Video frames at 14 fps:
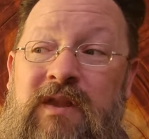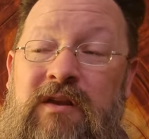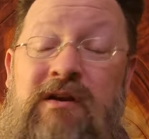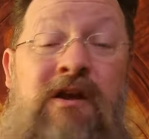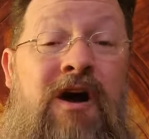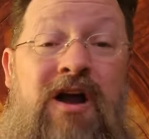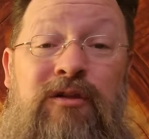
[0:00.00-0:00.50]

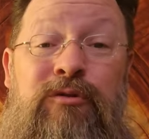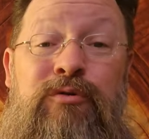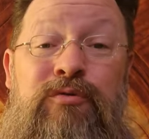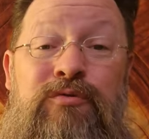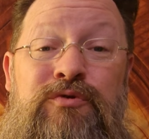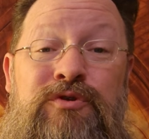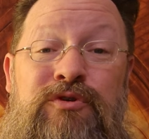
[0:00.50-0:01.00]
not
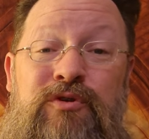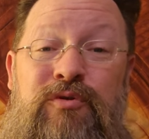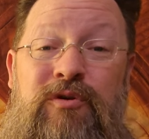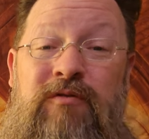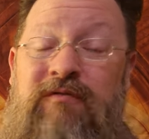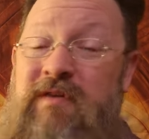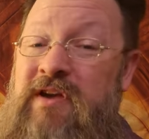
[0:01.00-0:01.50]
lose
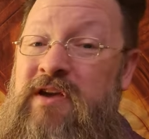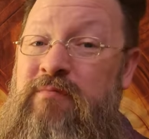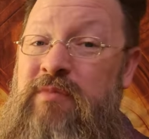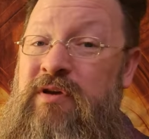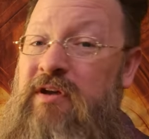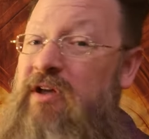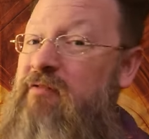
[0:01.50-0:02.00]
your
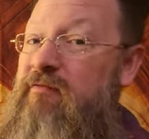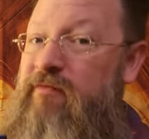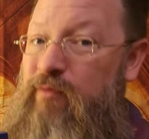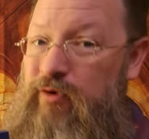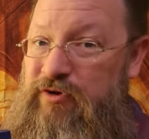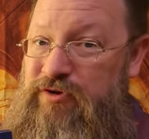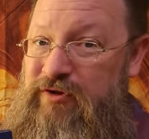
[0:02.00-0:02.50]
fame and
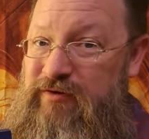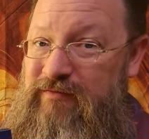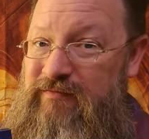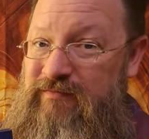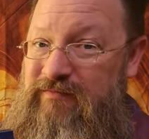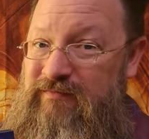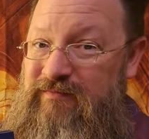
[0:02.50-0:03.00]
fortune.